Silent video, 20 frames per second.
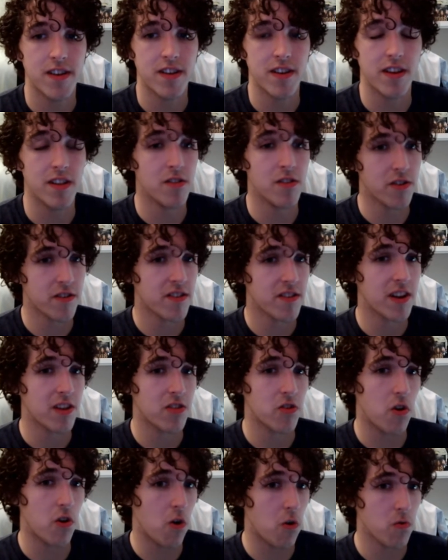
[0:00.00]
It looks like
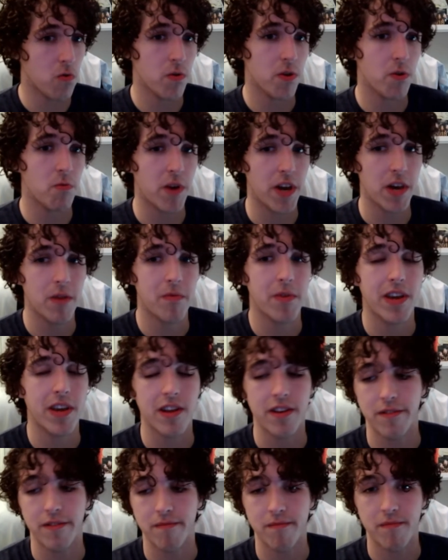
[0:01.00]
the only way we
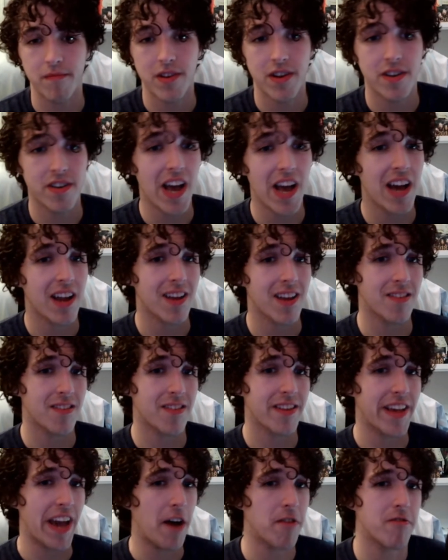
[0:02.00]
can attack is
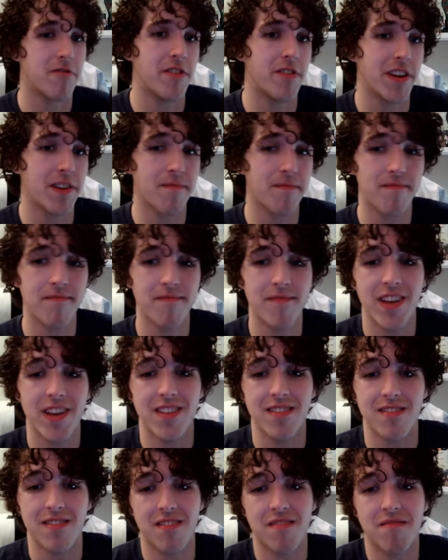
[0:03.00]
countering,
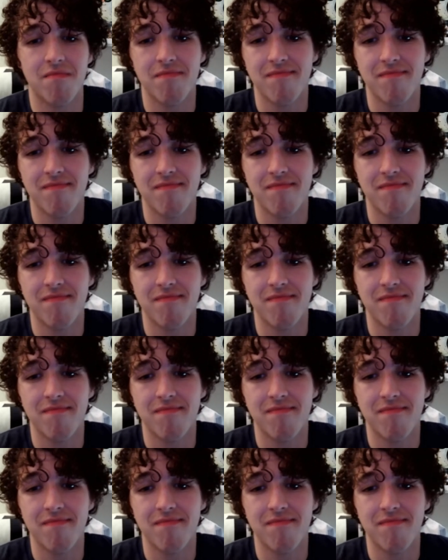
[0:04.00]
and